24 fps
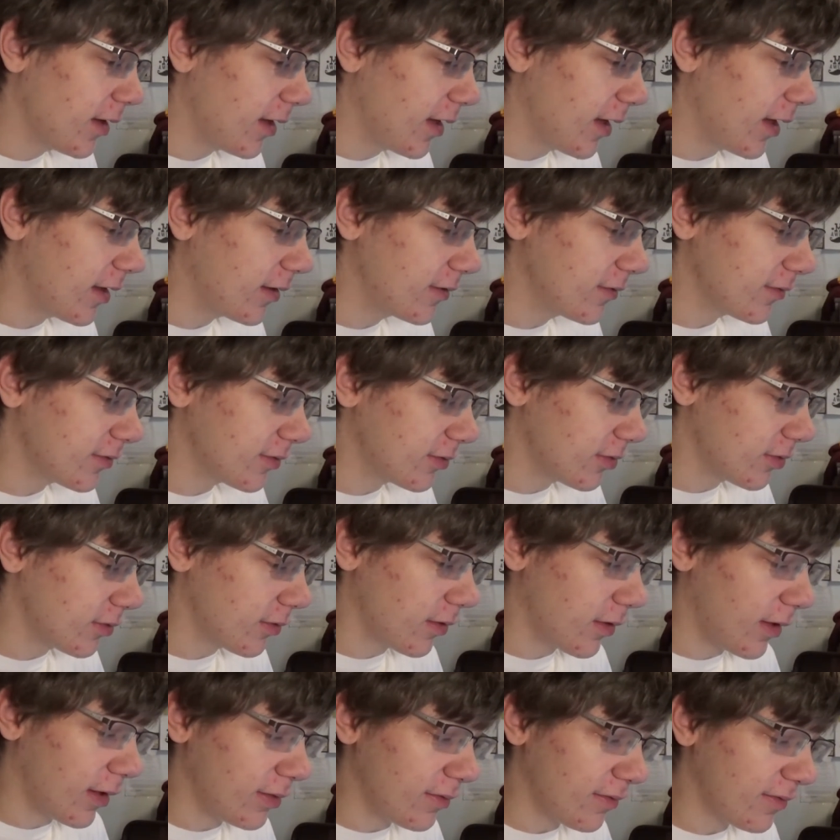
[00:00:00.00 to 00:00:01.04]
And
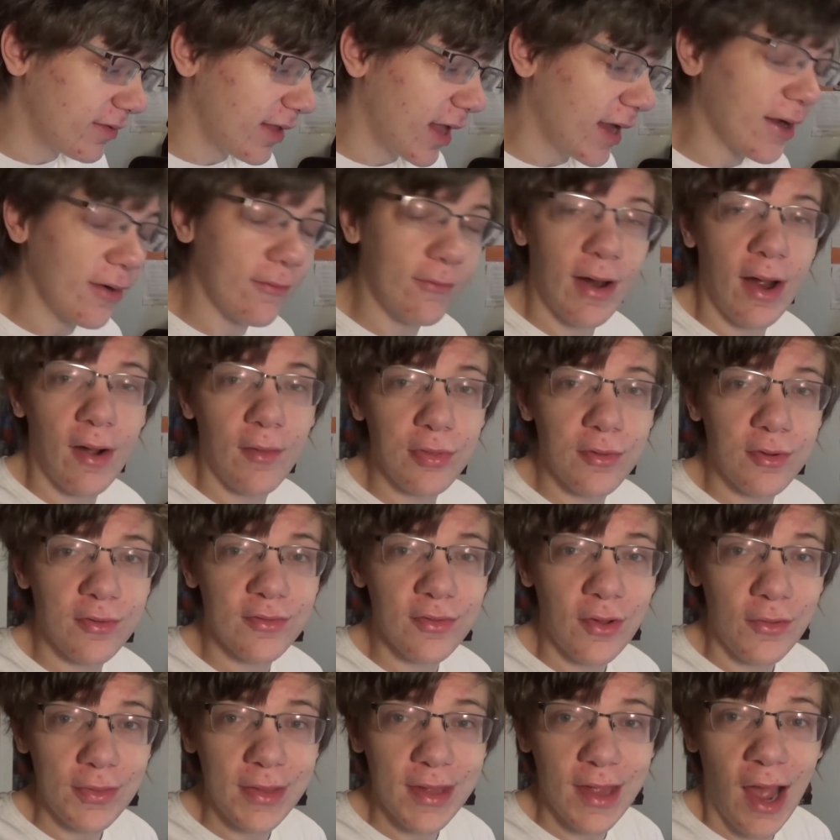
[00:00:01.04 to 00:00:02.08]
in the second round, there's
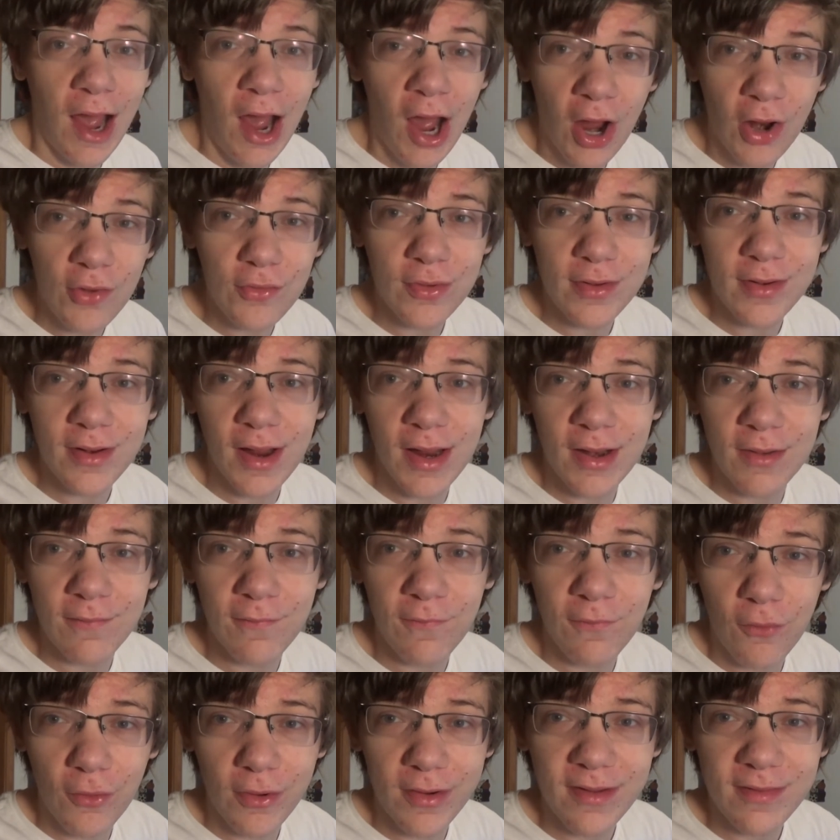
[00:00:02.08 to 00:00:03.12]
only
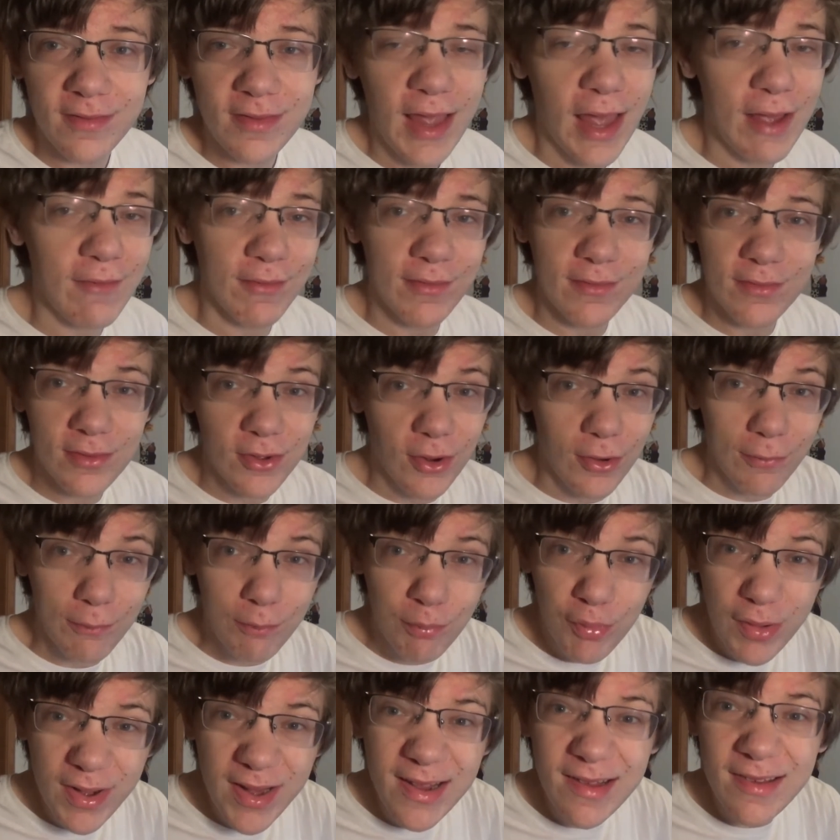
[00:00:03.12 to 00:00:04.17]
147, so a
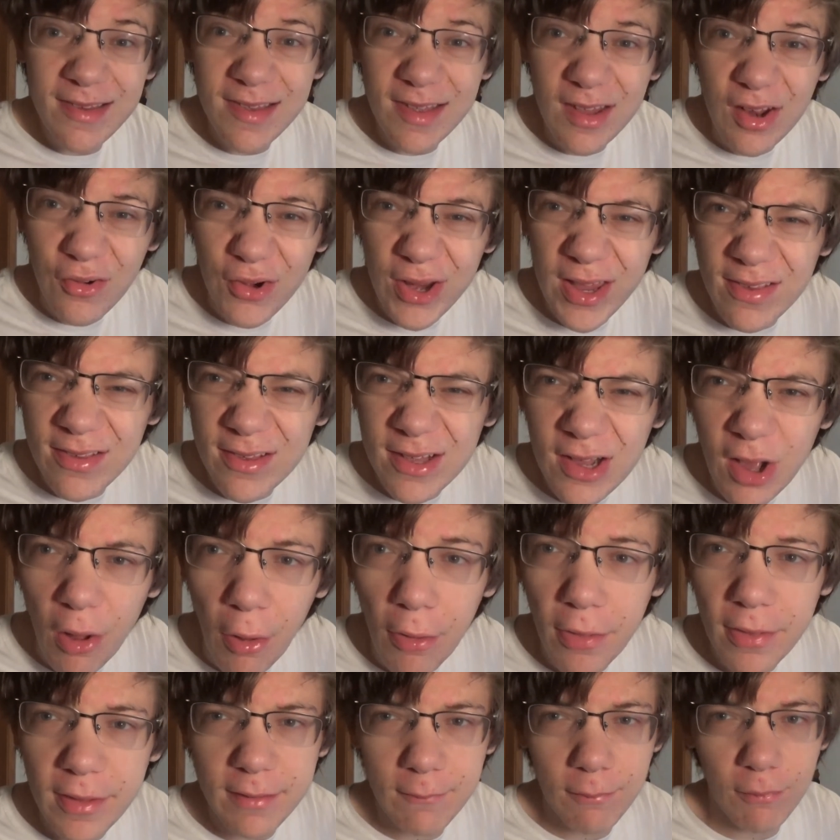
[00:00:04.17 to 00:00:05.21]
pretty serious
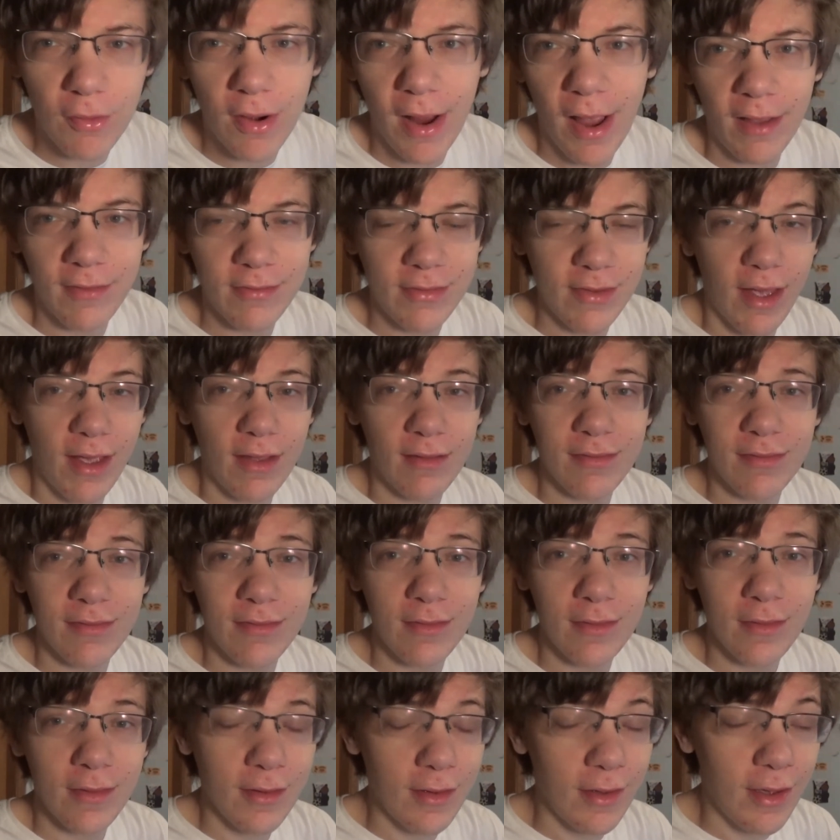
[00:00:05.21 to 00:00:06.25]
culling process.
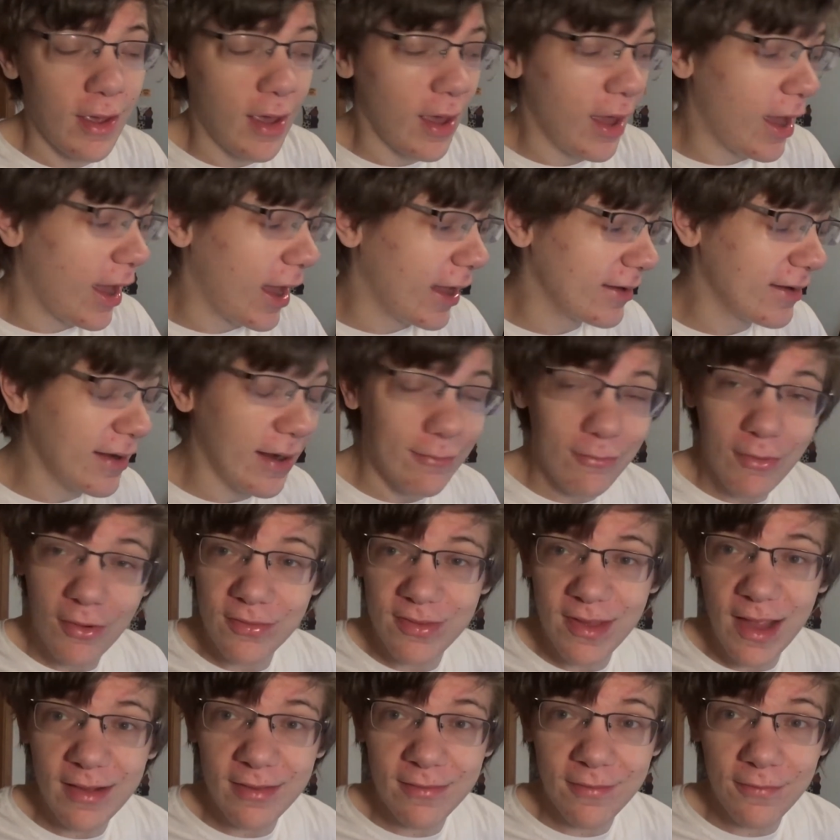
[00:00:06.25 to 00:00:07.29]
And yet
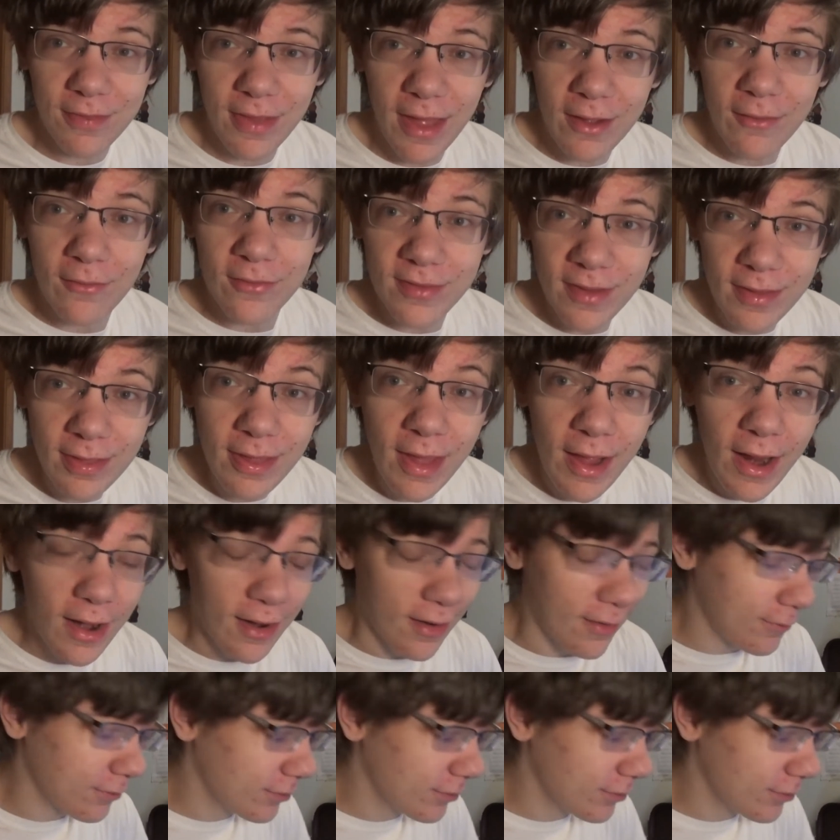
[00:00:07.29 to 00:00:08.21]
Rosette's flag was in there.